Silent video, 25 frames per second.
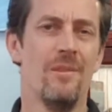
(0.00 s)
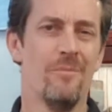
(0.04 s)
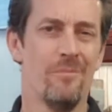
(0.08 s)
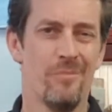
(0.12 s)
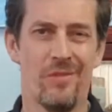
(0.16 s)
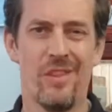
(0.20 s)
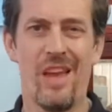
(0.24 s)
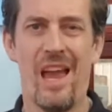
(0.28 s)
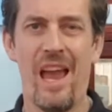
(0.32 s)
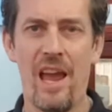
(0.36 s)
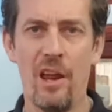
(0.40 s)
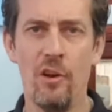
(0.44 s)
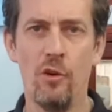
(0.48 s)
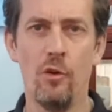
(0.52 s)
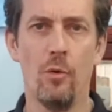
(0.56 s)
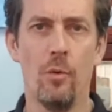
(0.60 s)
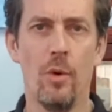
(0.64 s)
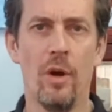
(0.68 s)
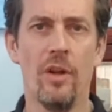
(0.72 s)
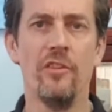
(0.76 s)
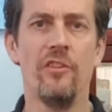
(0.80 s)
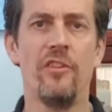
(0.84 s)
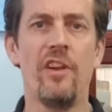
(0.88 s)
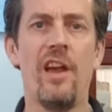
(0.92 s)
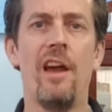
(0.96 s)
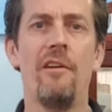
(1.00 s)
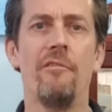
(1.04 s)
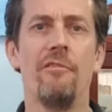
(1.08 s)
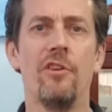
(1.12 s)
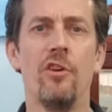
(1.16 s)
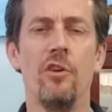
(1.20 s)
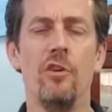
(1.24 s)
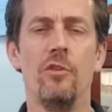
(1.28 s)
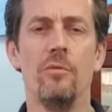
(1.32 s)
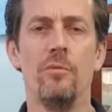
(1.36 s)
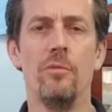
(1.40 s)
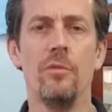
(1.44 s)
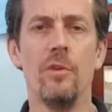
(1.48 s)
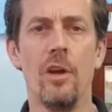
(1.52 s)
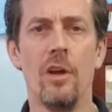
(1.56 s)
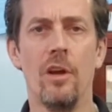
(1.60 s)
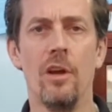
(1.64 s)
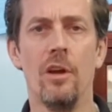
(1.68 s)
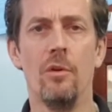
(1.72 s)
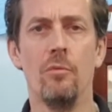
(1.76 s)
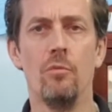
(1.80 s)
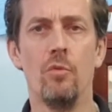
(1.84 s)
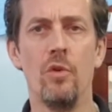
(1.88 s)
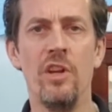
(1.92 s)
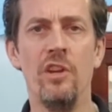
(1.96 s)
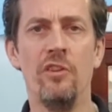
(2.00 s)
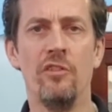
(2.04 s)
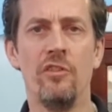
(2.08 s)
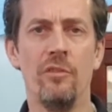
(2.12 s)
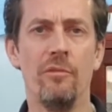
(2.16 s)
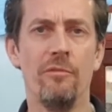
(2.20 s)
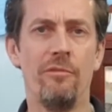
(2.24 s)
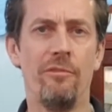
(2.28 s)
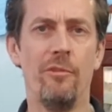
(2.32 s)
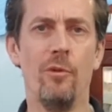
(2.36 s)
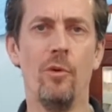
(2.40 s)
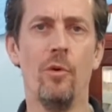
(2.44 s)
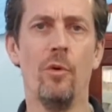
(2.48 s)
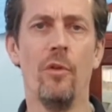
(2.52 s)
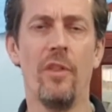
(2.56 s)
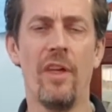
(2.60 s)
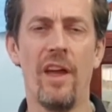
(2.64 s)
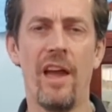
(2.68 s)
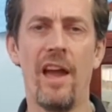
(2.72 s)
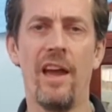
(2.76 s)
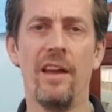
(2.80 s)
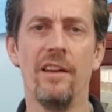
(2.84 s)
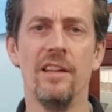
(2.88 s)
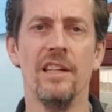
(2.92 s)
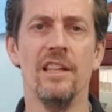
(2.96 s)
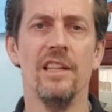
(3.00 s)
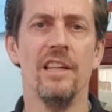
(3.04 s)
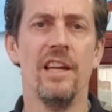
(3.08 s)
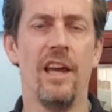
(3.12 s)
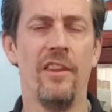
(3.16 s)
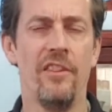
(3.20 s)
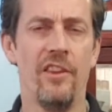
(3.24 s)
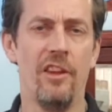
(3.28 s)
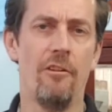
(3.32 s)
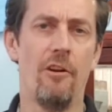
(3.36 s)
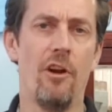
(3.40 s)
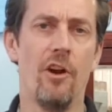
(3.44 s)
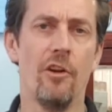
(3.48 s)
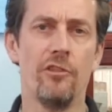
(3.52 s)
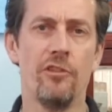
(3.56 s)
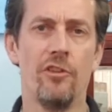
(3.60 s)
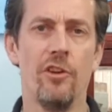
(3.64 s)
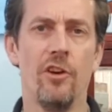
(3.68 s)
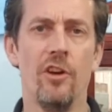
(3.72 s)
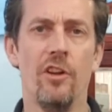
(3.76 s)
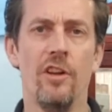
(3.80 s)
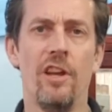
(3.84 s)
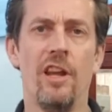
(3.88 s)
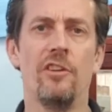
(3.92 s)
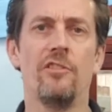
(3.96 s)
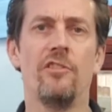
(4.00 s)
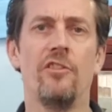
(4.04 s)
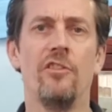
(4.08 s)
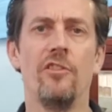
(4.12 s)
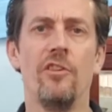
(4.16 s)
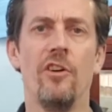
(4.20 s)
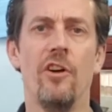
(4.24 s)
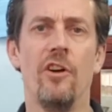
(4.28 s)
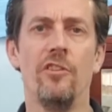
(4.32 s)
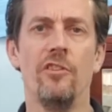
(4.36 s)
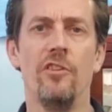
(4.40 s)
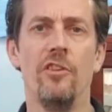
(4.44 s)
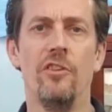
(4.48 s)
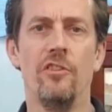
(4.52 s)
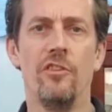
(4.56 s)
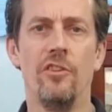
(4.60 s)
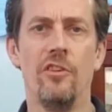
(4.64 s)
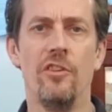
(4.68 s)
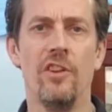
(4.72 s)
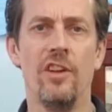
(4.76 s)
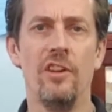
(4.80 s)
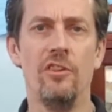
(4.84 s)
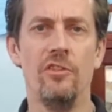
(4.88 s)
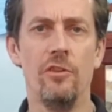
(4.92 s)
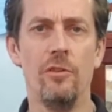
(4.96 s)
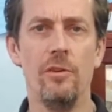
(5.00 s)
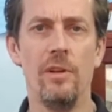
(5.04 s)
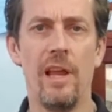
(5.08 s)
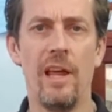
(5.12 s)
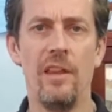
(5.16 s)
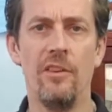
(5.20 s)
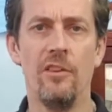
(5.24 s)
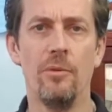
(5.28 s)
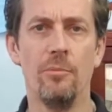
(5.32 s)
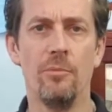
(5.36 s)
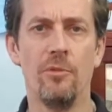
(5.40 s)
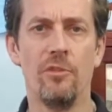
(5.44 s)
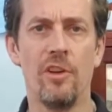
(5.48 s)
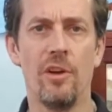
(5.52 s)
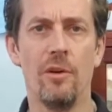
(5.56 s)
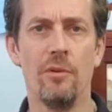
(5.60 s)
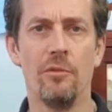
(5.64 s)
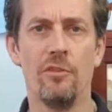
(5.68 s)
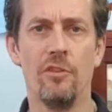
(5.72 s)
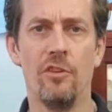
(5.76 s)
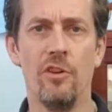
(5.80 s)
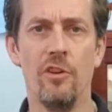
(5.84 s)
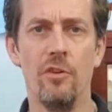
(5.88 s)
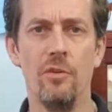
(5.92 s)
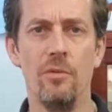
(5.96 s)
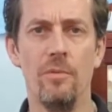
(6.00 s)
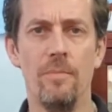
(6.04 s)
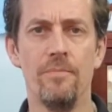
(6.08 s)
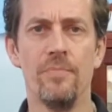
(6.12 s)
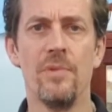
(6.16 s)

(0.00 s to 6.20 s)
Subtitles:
The handle ones have good reason for that, and there are certain exercises that they do lend themselves to.